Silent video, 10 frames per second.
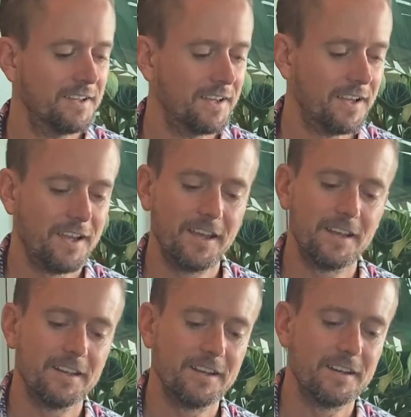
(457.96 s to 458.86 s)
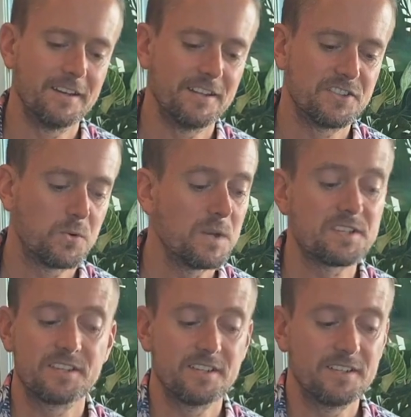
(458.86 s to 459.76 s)
and a
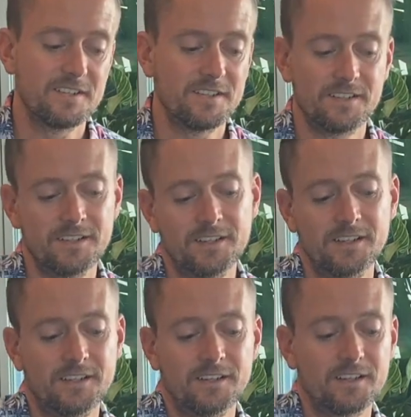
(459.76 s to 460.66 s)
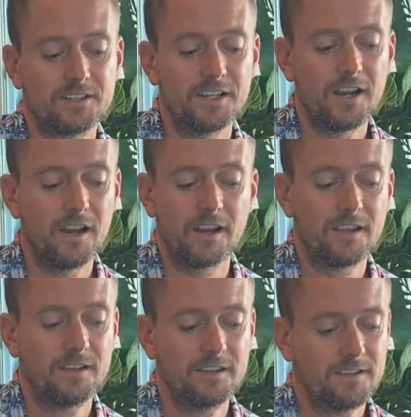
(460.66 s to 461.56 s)
twisted cleric
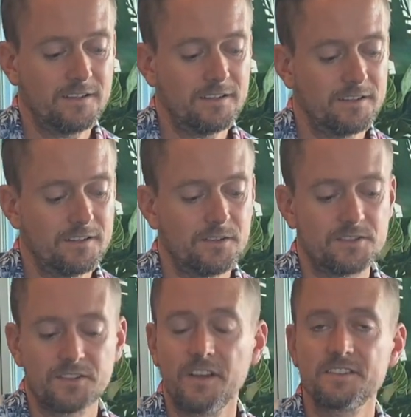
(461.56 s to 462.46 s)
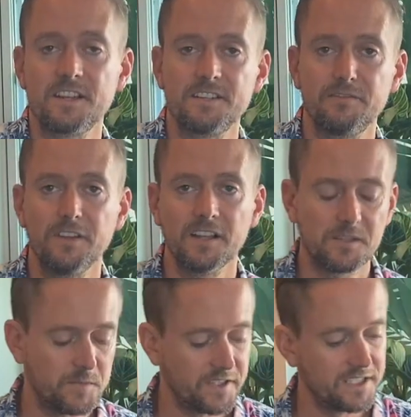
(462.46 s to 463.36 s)
who still has that deflect
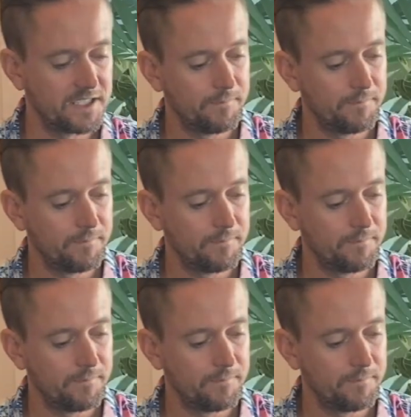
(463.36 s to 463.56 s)
ability.